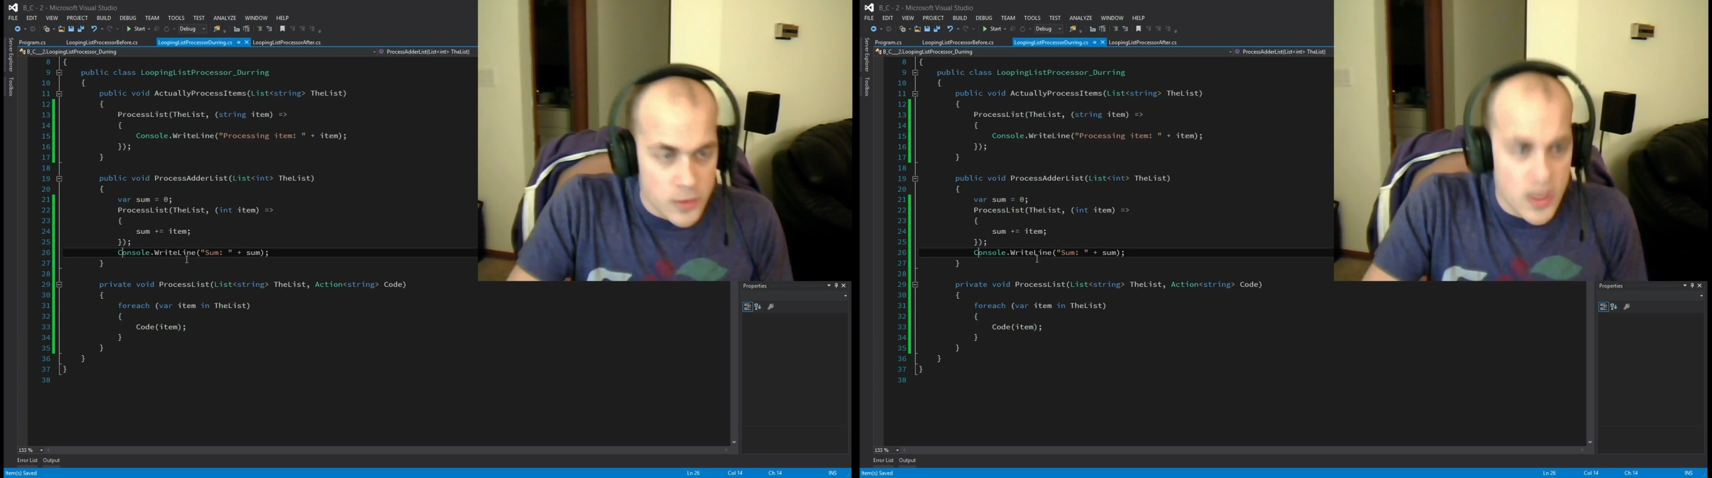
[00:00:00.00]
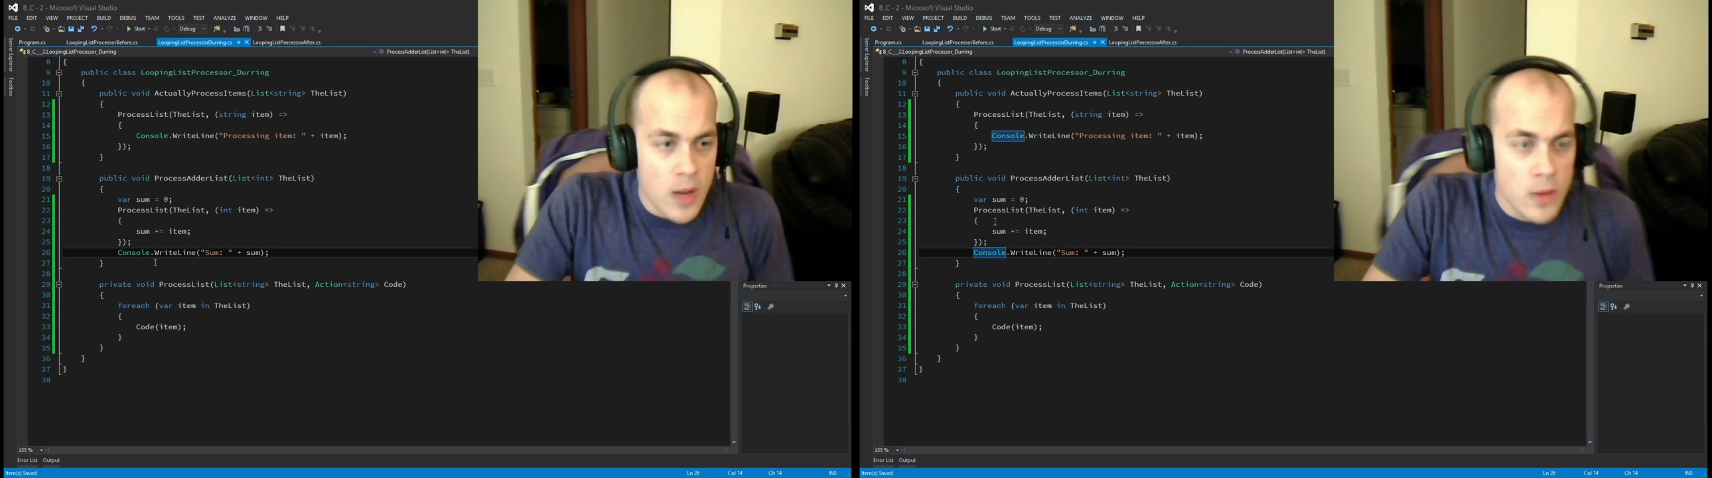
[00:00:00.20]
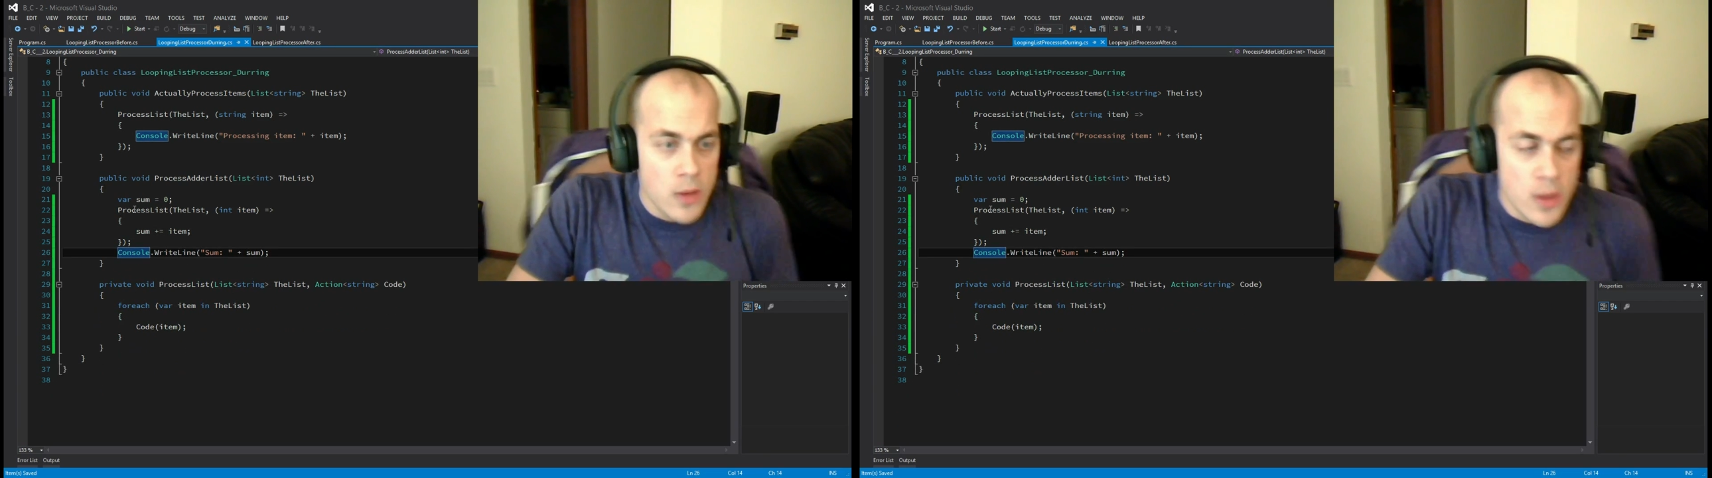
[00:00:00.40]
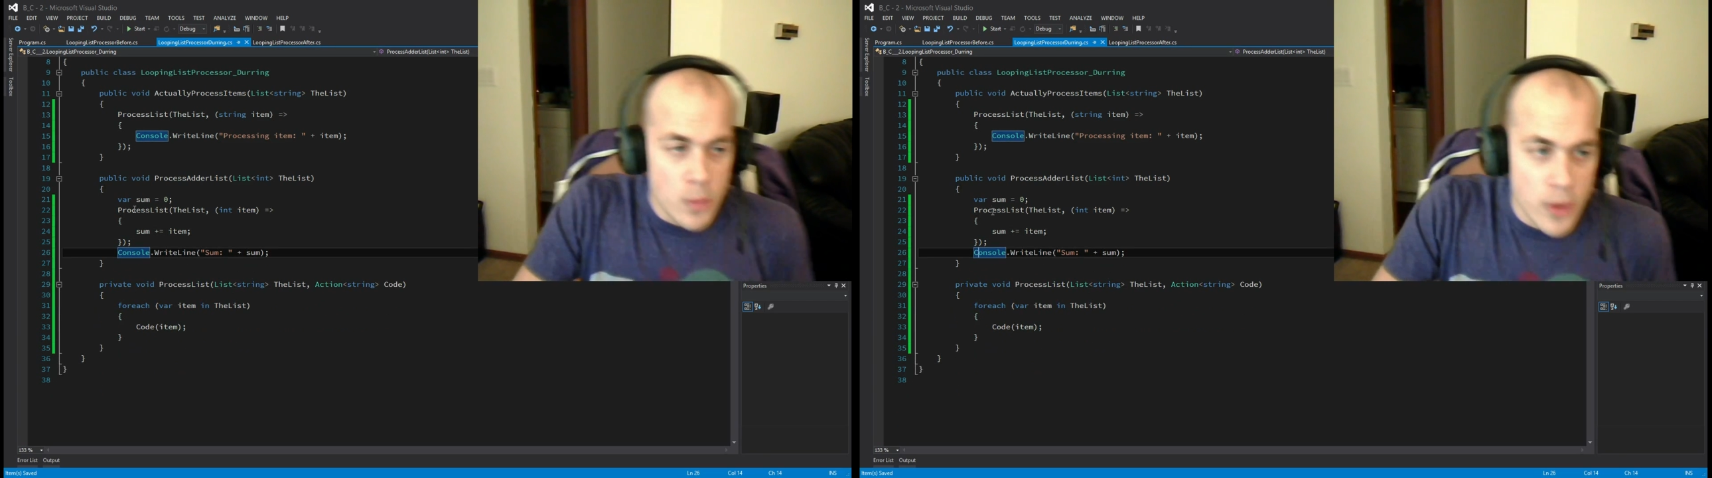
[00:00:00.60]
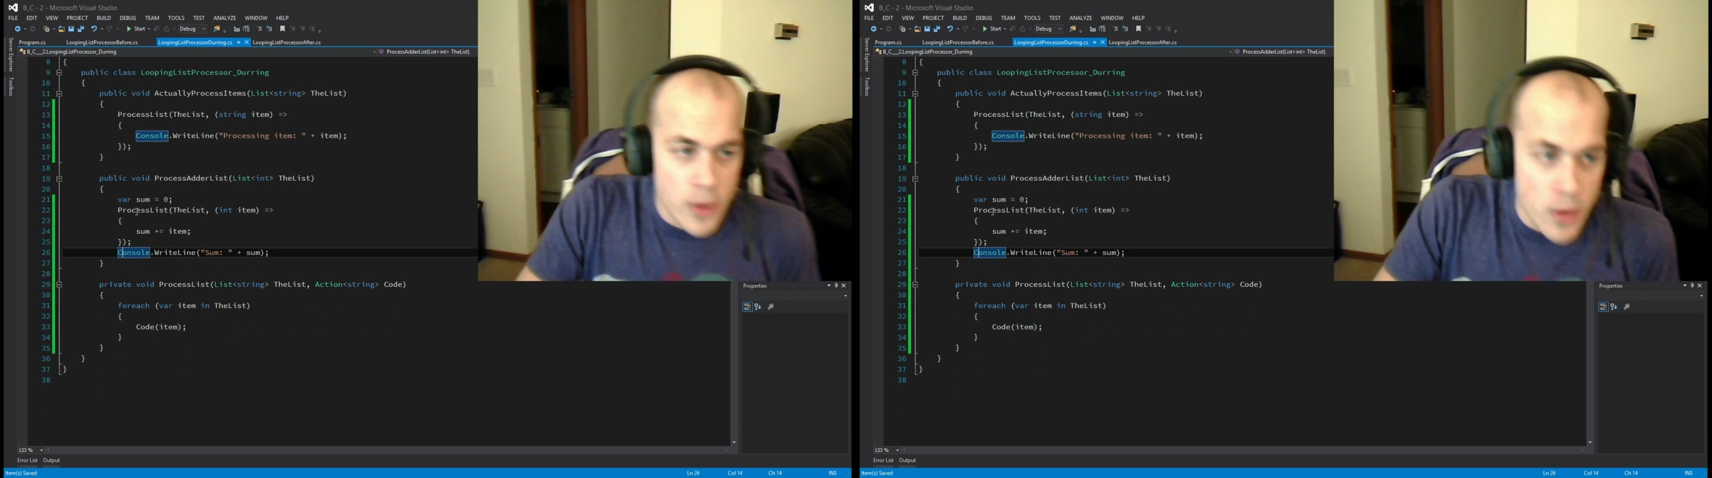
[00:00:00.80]
So now
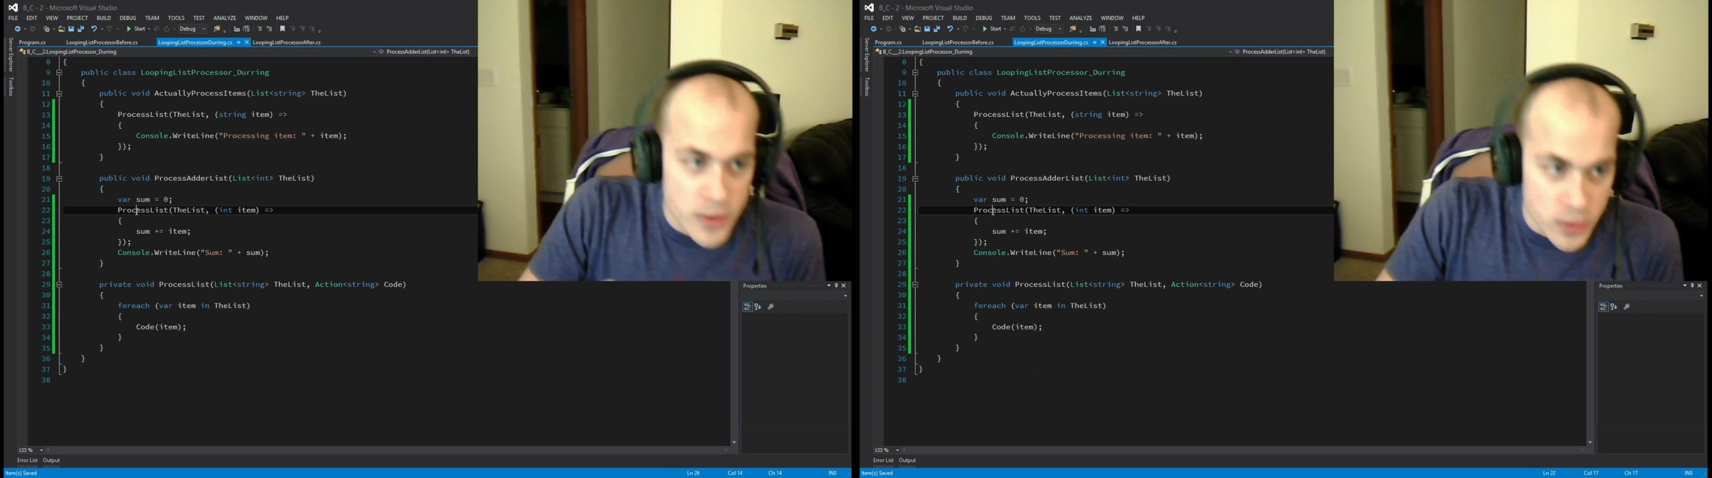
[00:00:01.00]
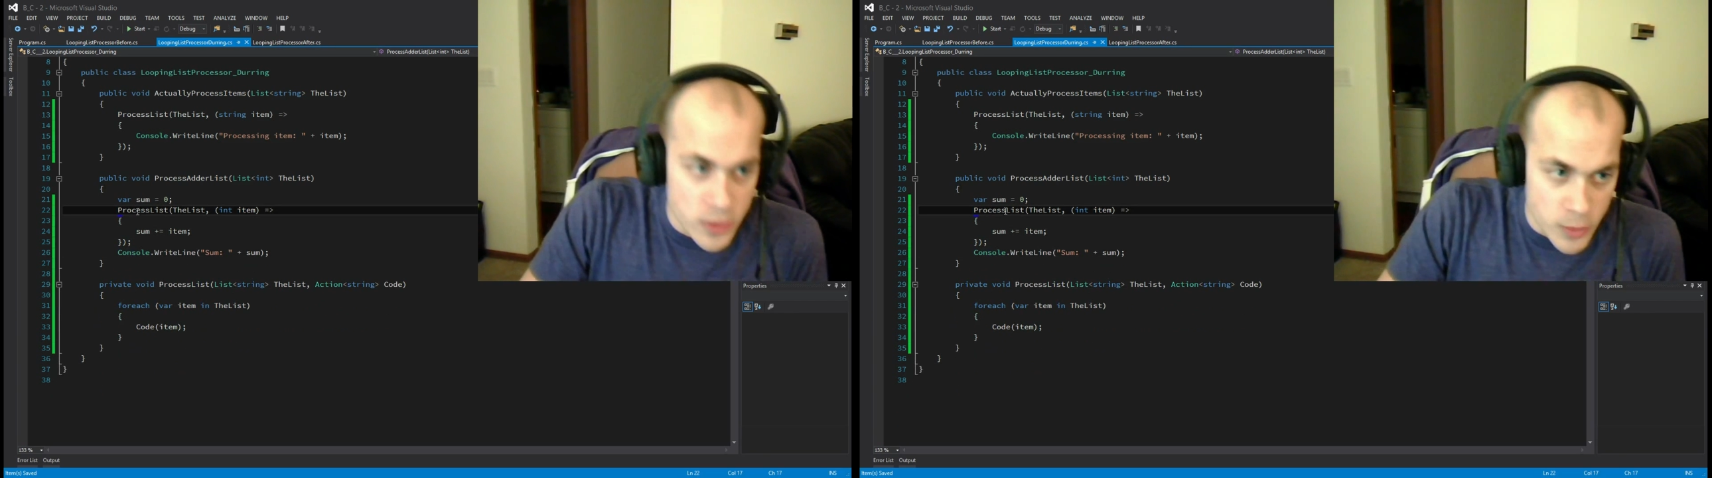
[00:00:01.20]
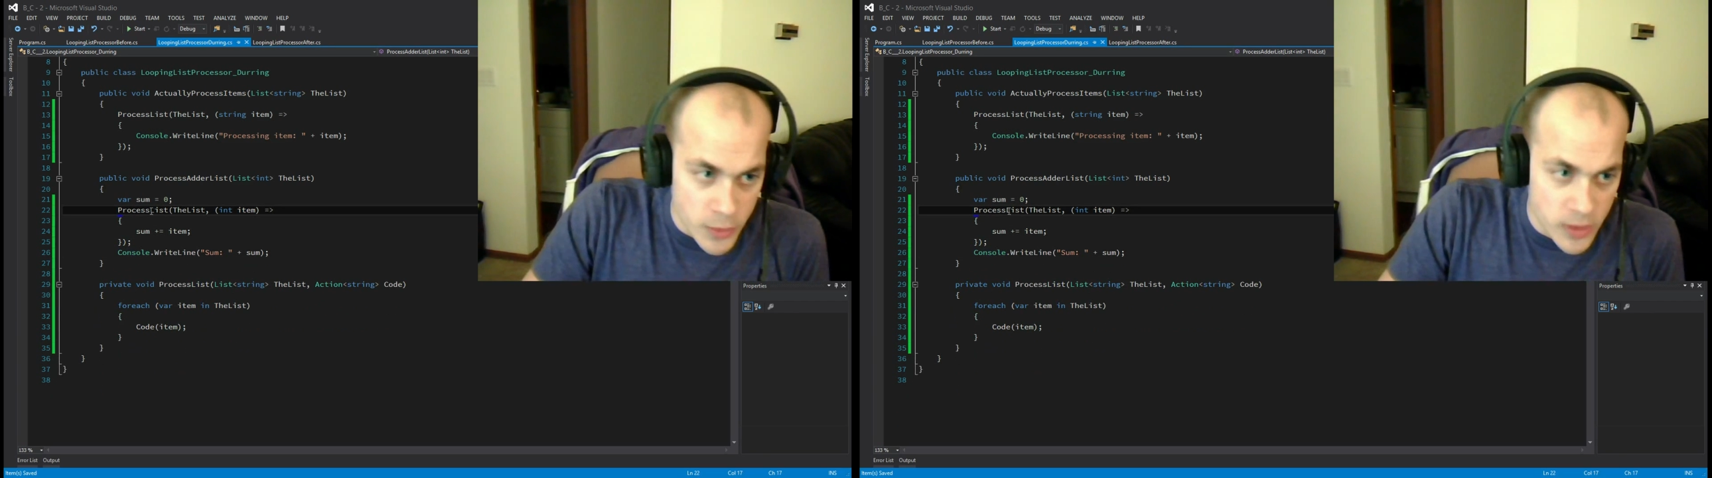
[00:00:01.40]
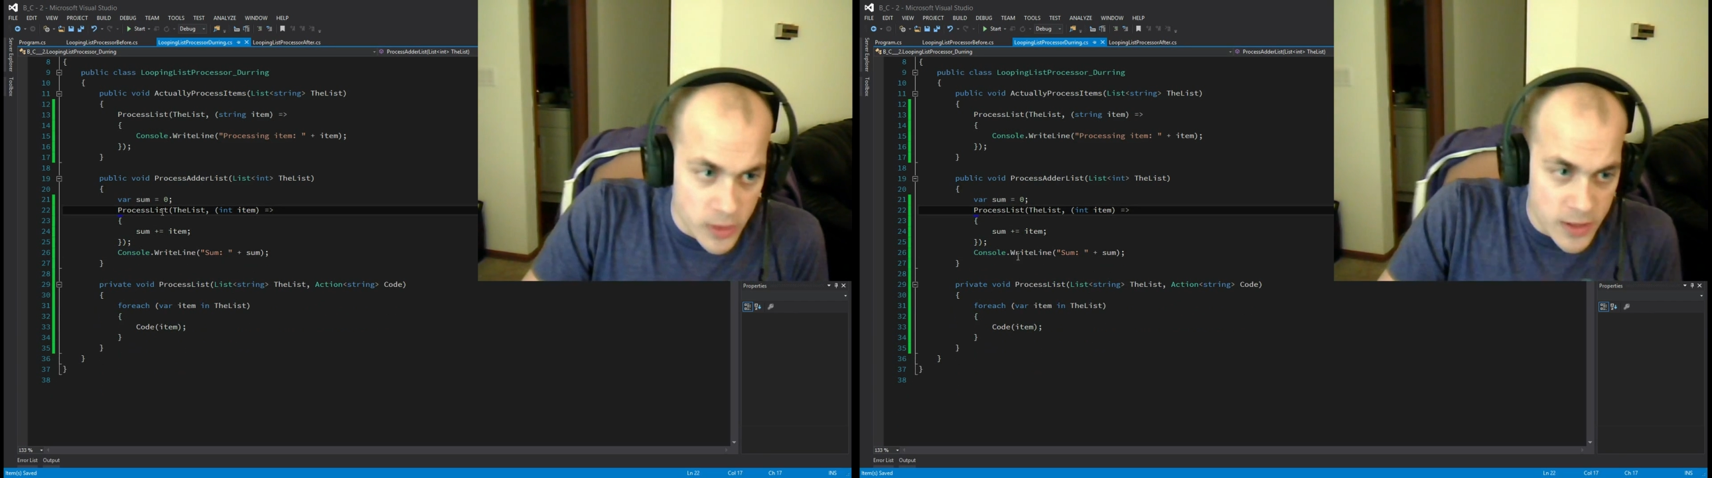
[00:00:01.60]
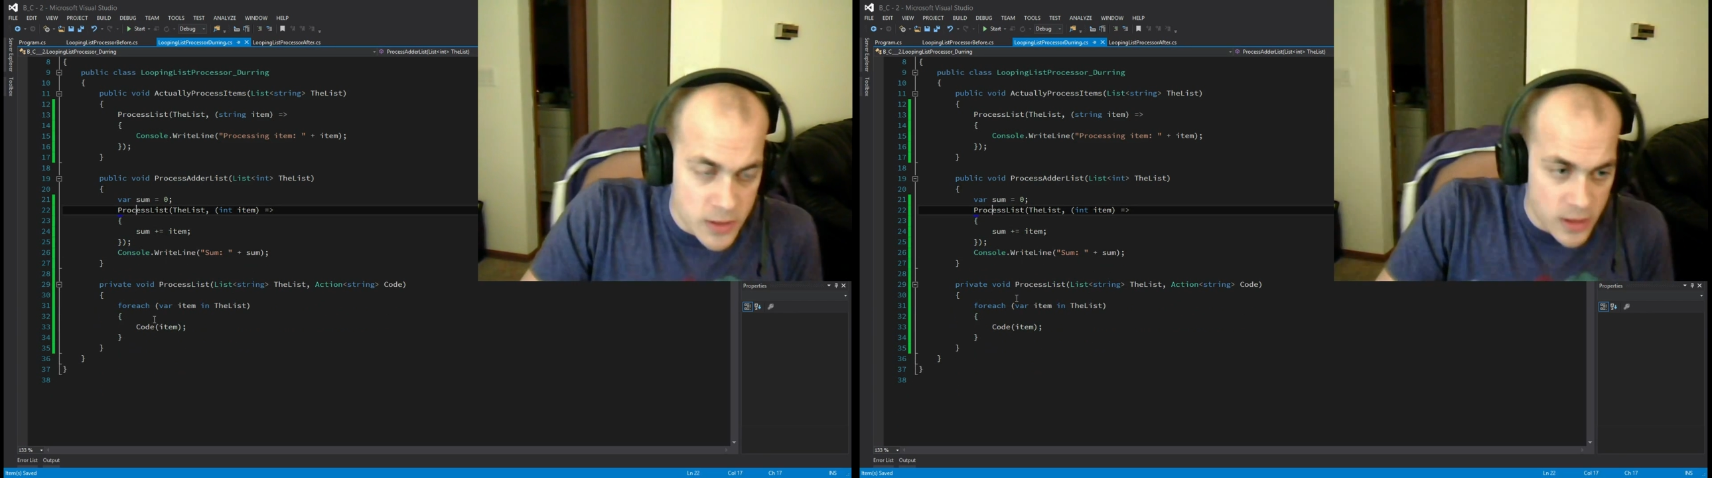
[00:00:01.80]
we're going to loop through
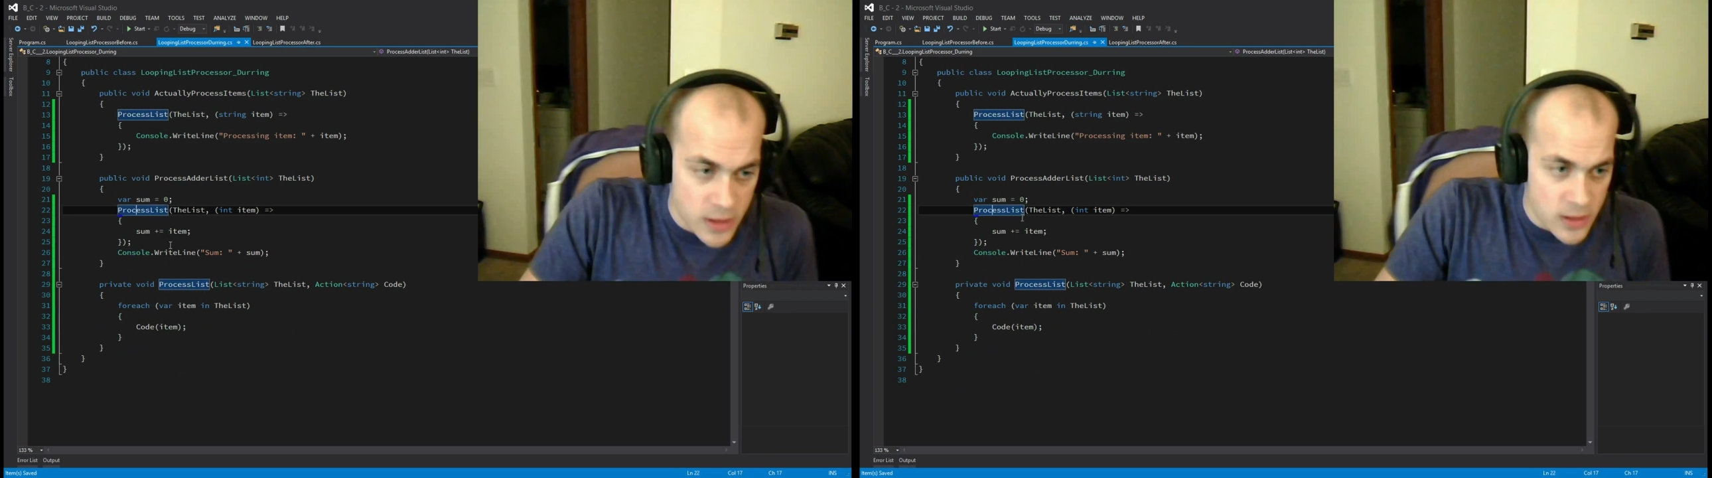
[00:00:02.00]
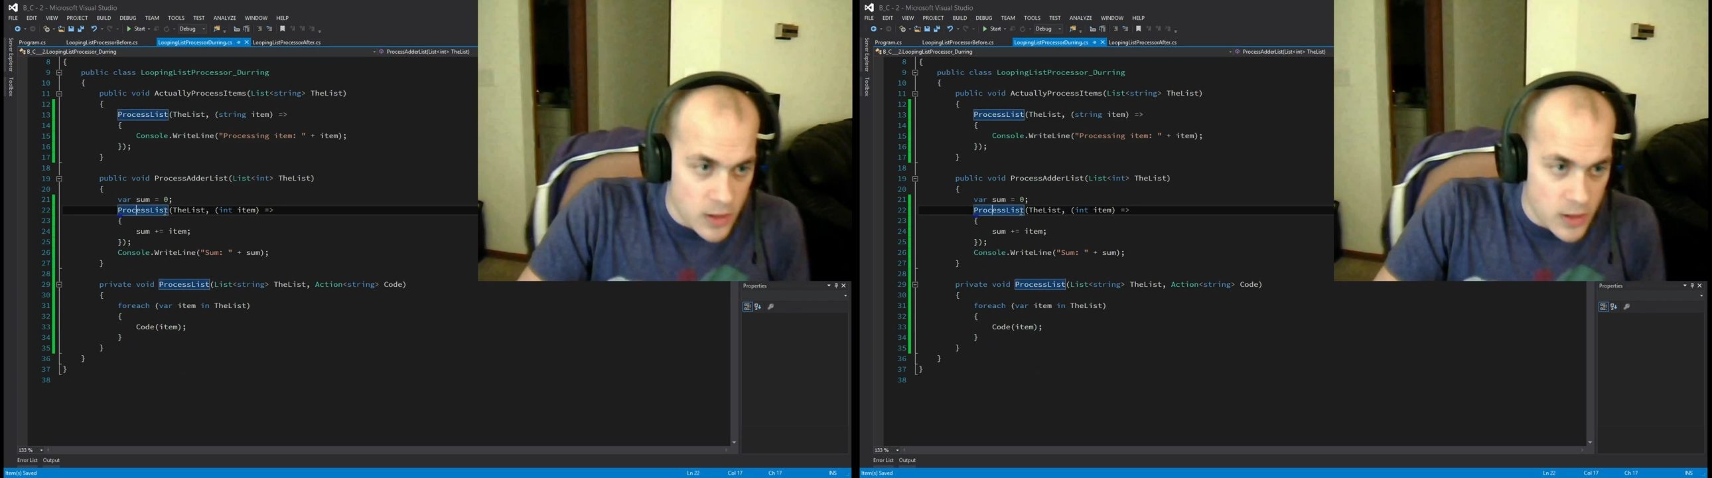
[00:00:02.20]
the list,